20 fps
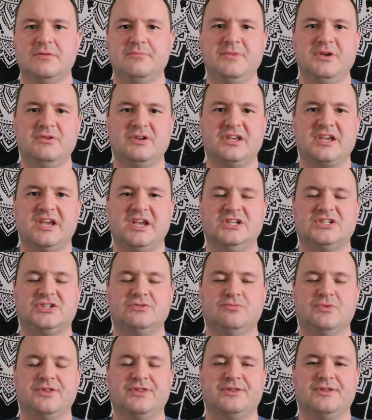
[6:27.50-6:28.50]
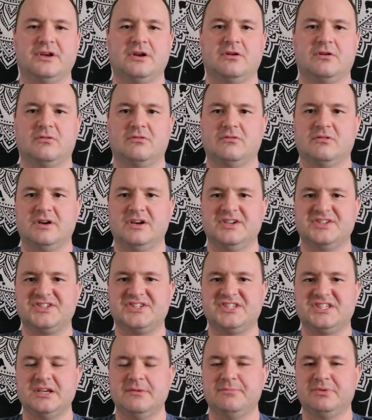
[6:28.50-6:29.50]
communication with their
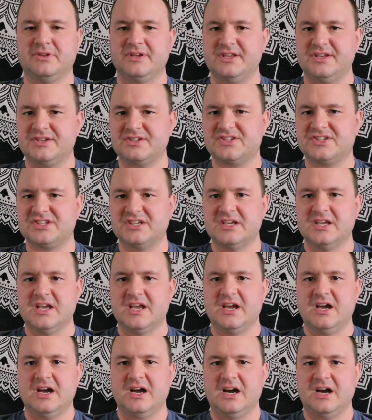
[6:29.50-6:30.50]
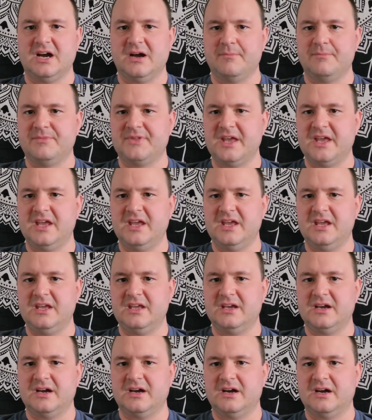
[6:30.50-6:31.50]
siblings. Um,
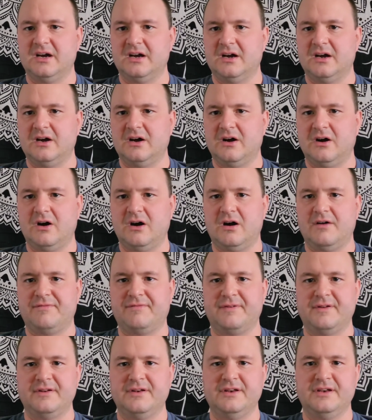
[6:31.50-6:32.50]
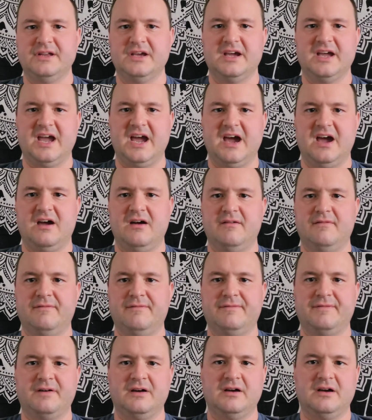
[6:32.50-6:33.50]
they often
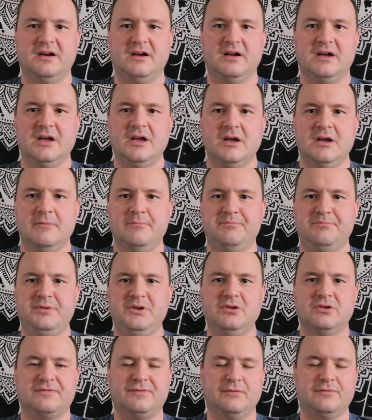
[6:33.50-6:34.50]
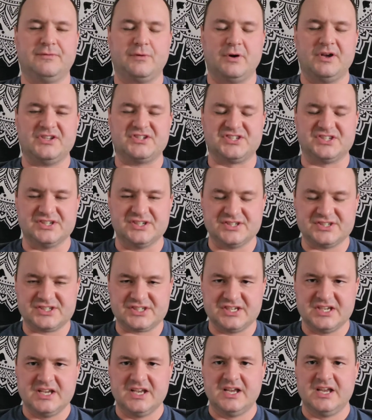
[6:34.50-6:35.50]
have beautiful
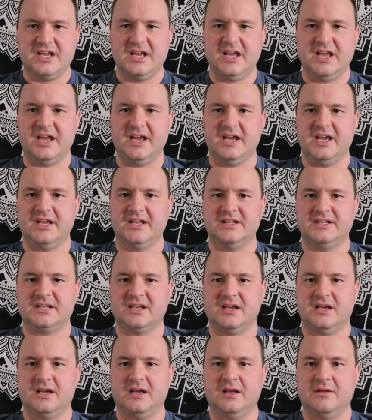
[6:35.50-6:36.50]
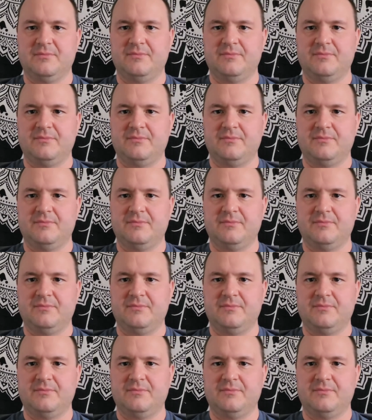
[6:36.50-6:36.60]
voices and